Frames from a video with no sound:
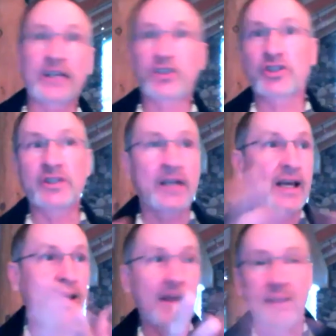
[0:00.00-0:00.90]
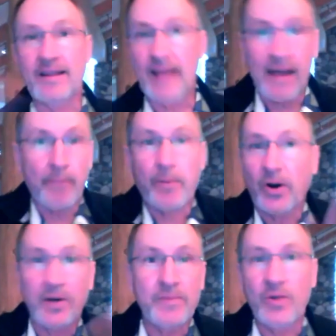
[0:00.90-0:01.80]
I, shouldn't I,
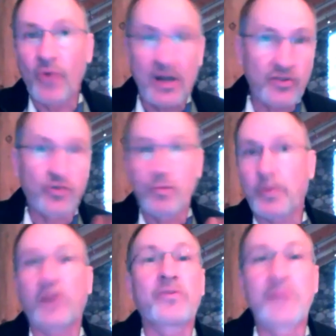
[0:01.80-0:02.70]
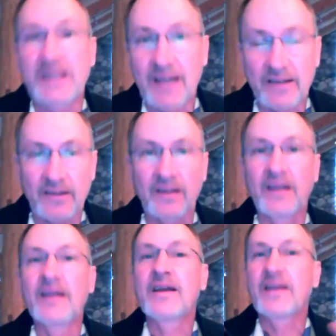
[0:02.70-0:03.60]
part of me wants to, part of me doesn't.
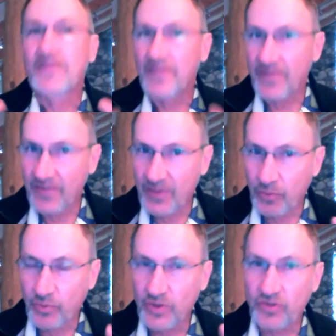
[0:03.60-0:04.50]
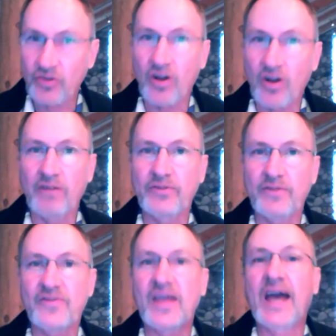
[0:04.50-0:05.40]
The resolve
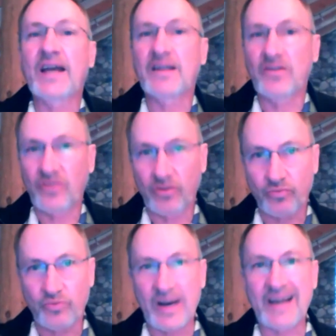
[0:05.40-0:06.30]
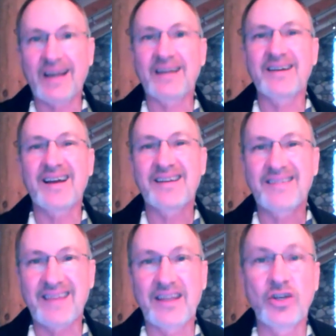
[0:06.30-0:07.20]
of that is to
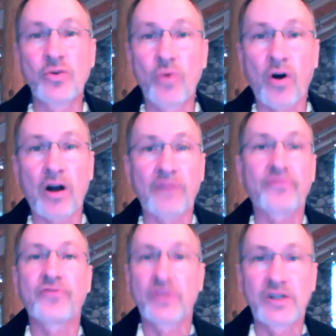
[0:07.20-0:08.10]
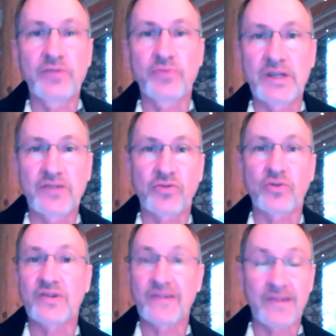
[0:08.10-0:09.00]
recognize that you are fully
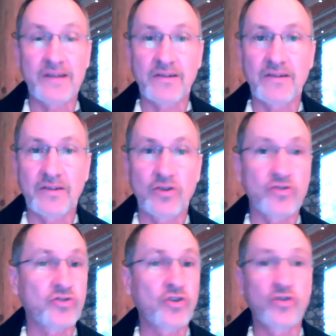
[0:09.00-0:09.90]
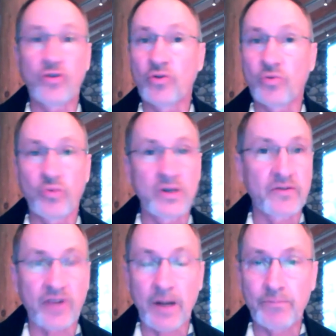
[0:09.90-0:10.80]
resourced. This is yours to do. It wouldn't
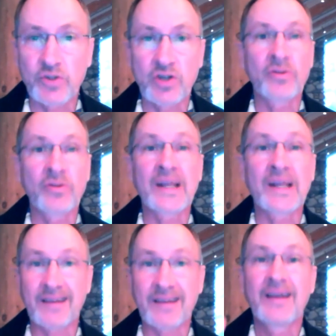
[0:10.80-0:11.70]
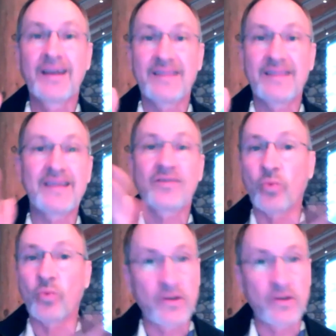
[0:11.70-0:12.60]
have come to you unless this
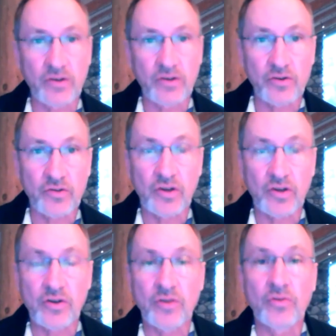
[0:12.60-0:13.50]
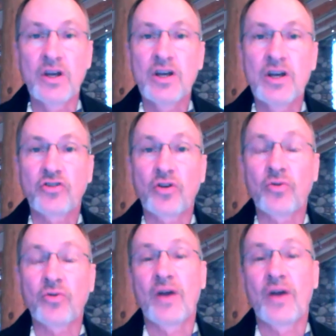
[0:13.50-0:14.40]
was yours to do.
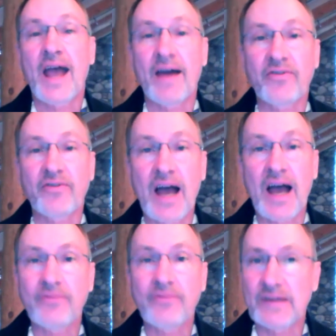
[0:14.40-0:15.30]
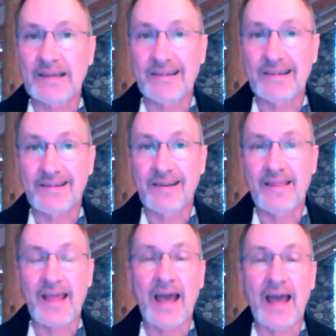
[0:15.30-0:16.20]
So have confidence
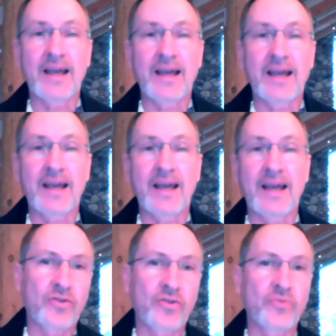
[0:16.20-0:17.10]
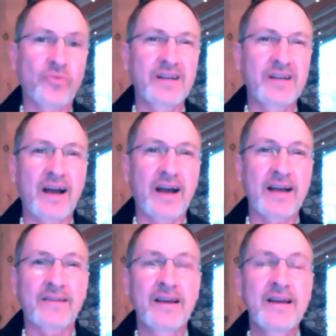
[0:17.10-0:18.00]
in that, and also
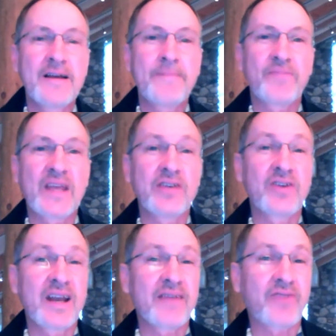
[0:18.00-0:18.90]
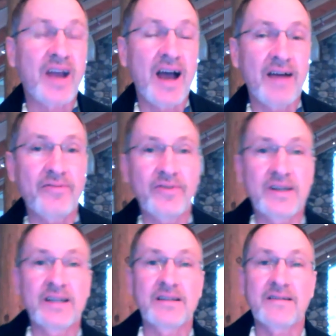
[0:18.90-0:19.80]
realize that you can have
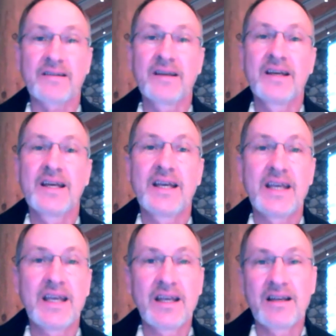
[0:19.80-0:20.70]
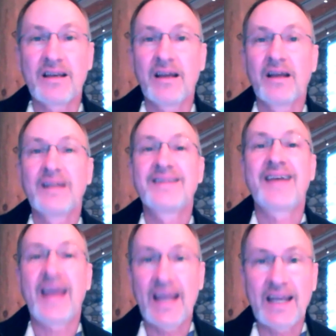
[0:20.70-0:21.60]
confidence in
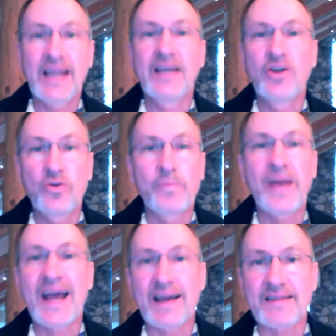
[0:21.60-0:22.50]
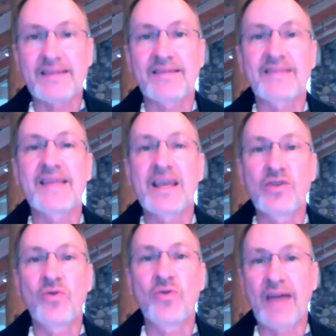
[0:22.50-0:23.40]
taking new paths that
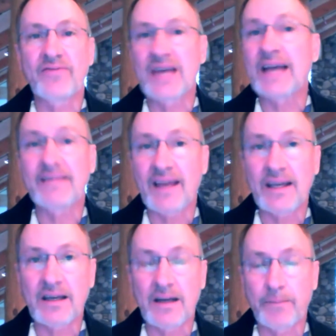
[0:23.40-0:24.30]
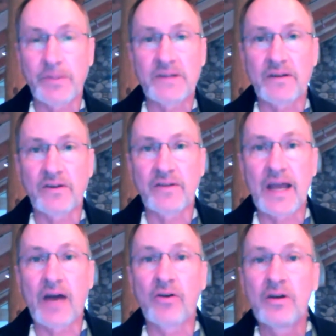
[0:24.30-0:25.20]
you have not taken up until now.